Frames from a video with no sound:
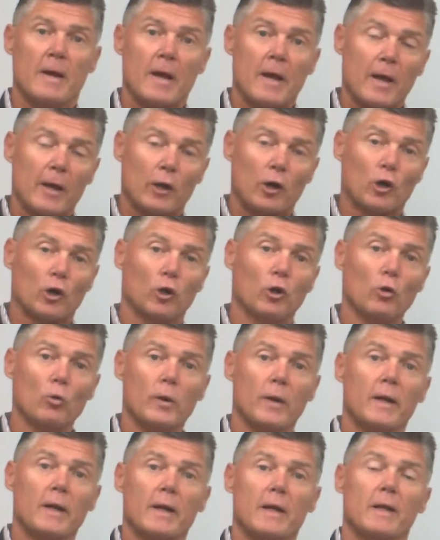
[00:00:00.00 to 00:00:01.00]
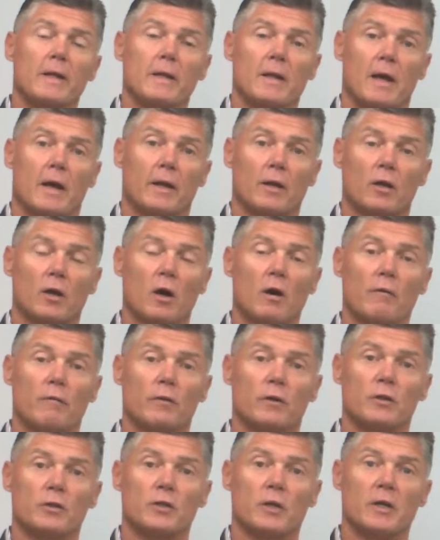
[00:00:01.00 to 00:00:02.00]
Included in that
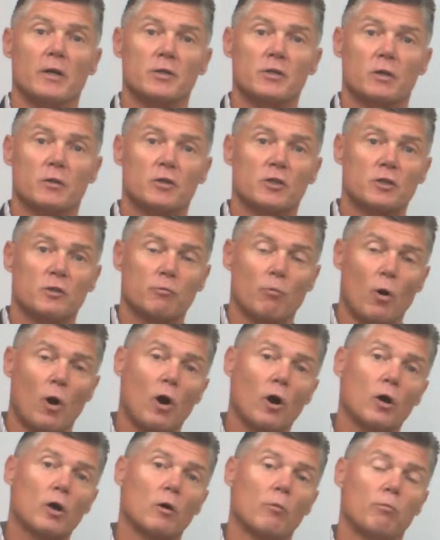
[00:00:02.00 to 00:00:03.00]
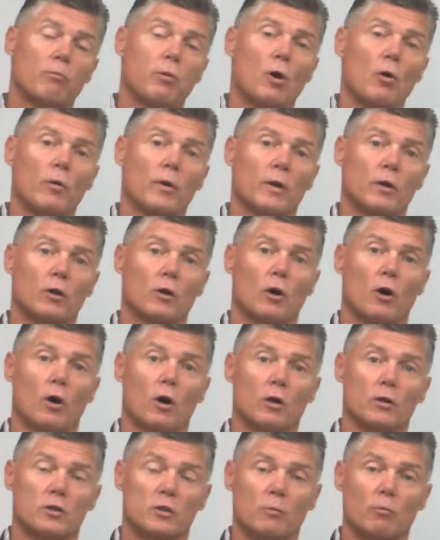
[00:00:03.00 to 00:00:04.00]
coverage is a small component
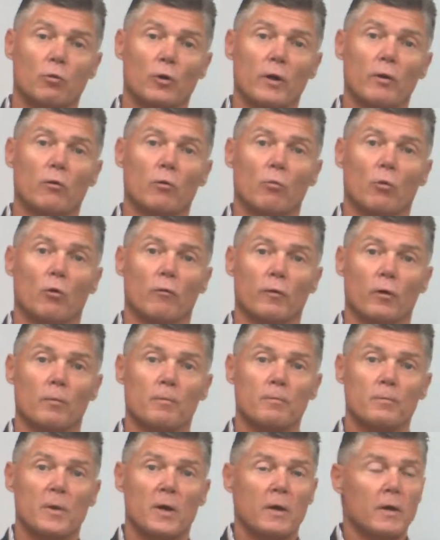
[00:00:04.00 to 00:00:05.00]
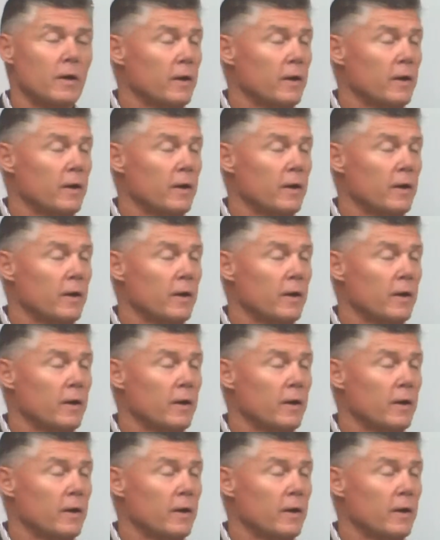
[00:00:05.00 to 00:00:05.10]
called debris removal.